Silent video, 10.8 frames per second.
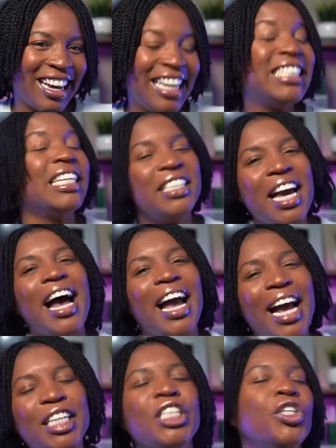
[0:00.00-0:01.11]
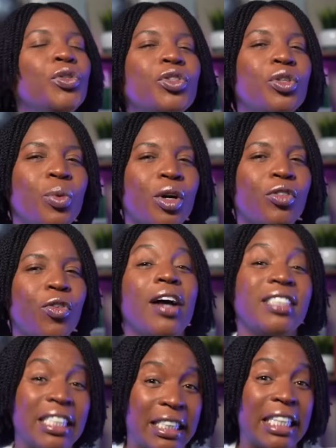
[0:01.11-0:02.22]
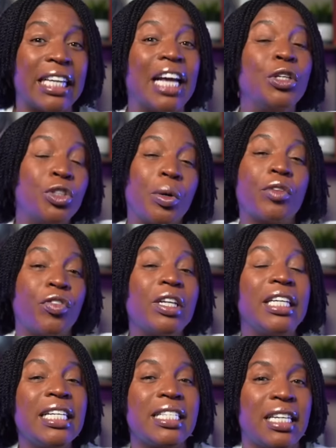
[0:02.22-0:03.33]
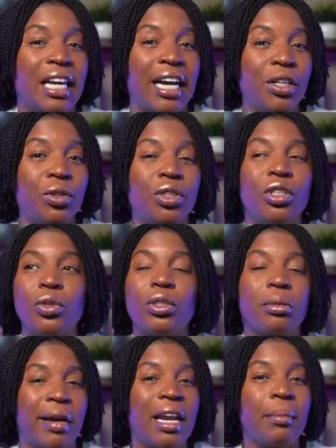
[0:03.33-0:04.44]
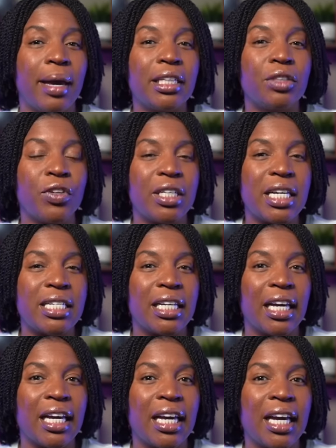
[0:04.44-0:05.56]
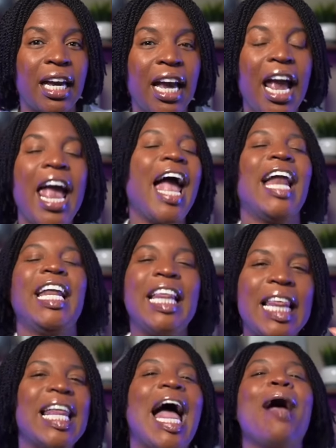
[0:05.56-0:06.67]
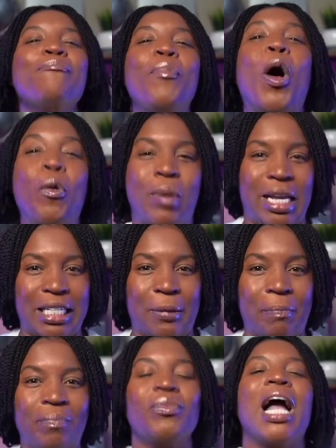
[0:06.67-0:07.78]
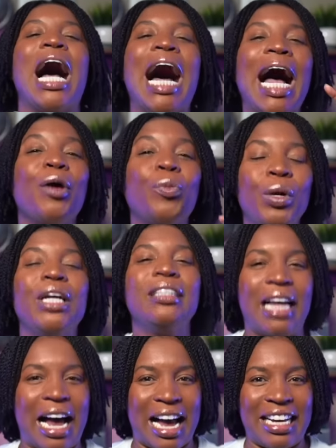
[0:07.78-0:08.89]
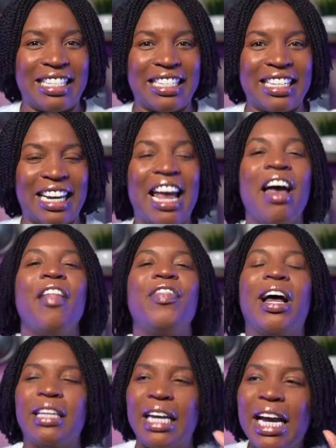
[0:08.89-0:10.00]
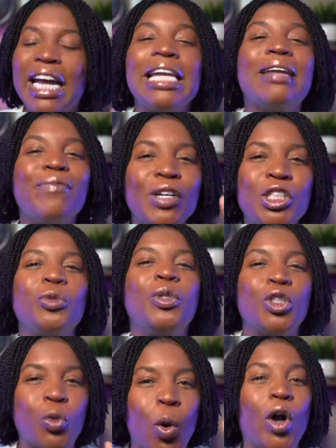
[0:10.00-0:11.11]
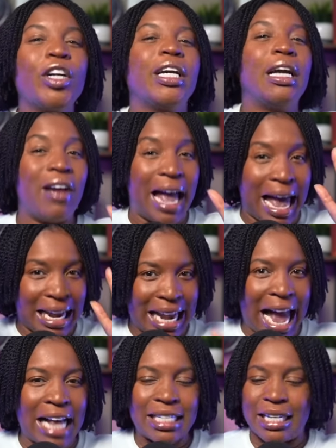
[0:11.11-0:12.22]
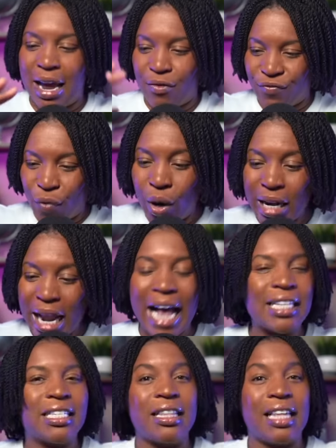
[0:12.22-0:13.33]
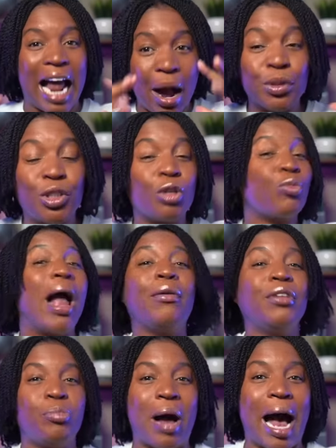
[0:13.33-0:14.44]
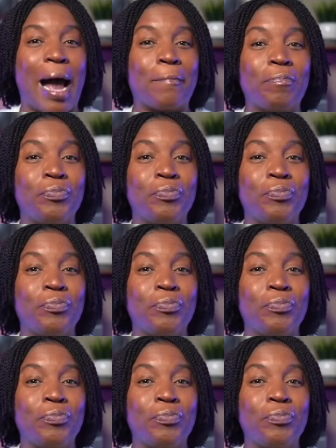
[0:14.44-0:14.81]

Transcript: He said, Yeah, I actually used to work for, I'll say Disney. I used to work for Disney. I used to do some animation for Disney. And in that moment, I realized that the individuals working at NASA and for NASA that I was surrounded by,